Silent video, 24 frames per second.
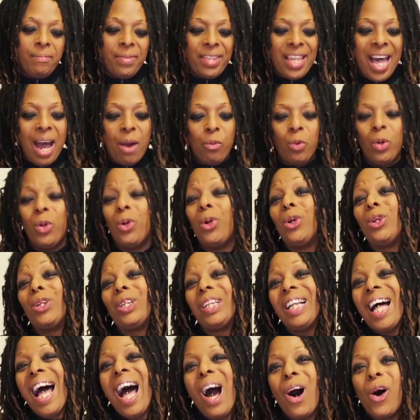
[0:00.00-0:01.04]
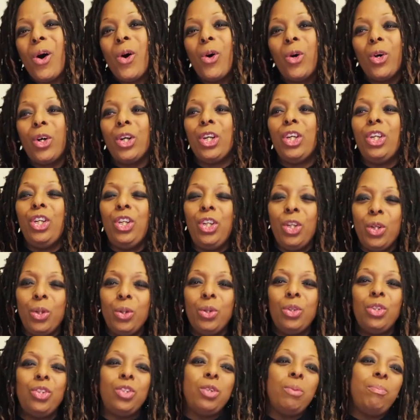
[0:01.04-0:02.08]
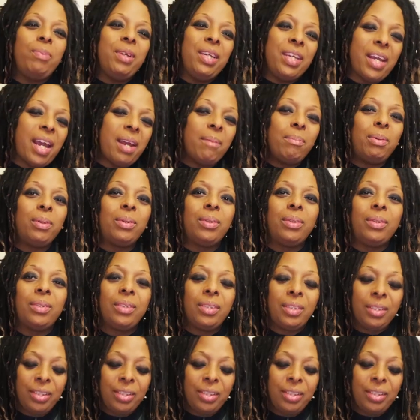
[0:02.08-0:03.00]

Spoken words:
that will allow you to be able